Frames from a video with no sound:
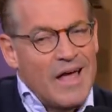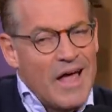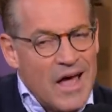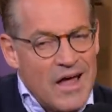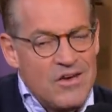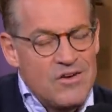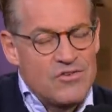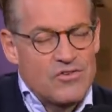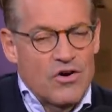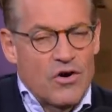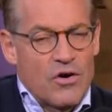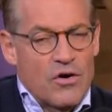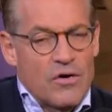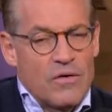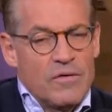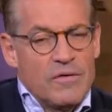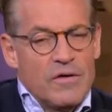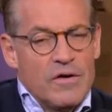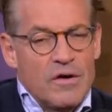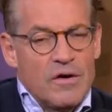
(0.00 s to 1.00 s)

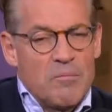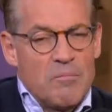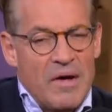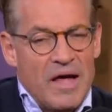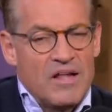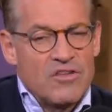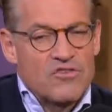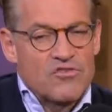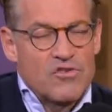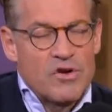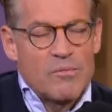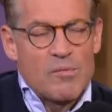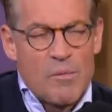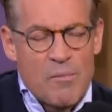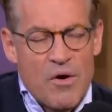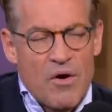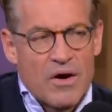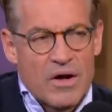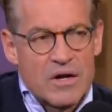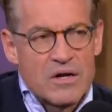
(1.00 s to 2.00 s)
enter mainstream
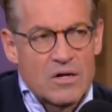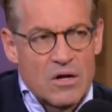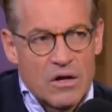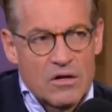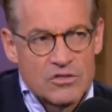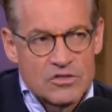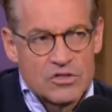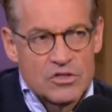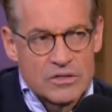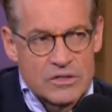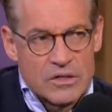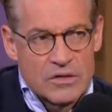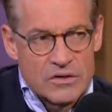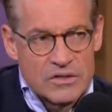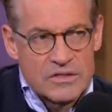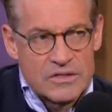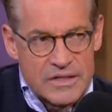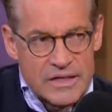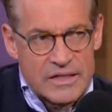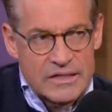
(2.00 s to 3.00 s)
American culture till the
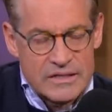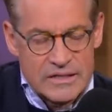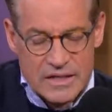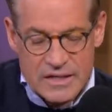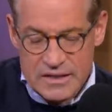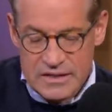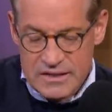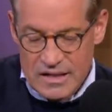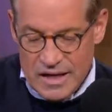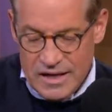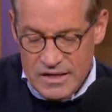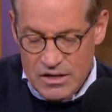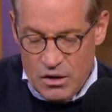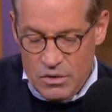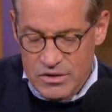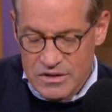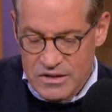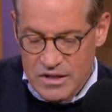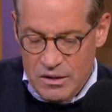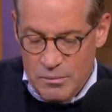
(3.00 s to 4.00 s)
60s. I
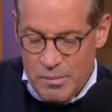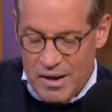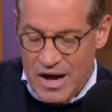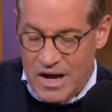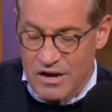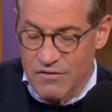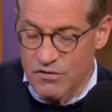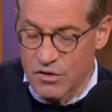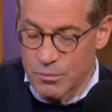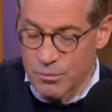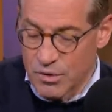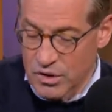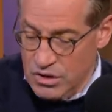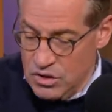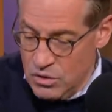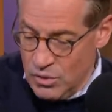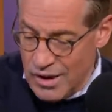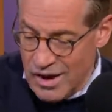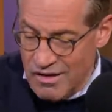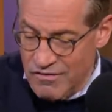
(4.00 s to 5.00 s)
noticed on the back of your
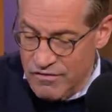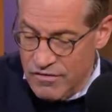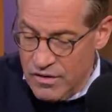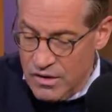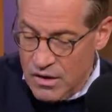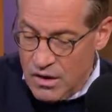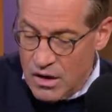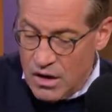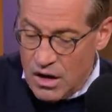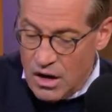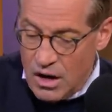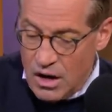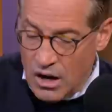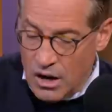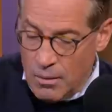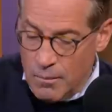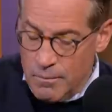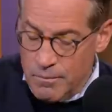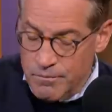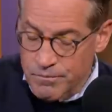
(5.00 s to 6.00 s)
book you have
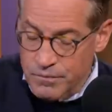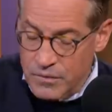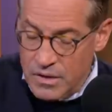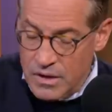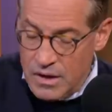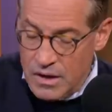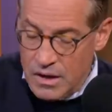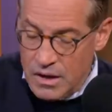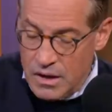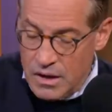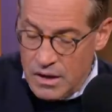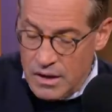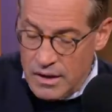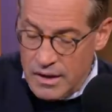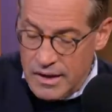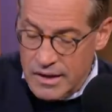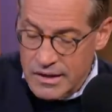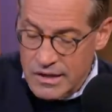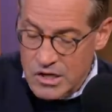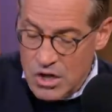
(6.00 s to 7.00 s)

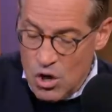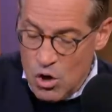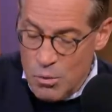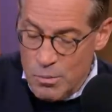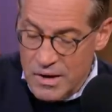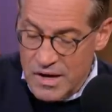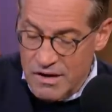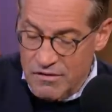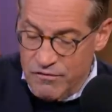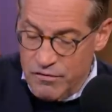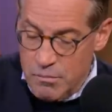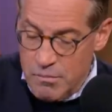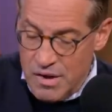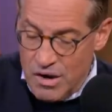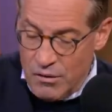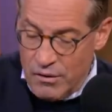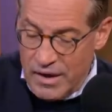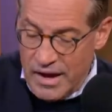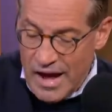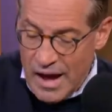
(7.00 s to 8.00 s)
encomia from
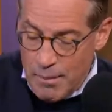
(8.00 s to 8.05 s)
Mary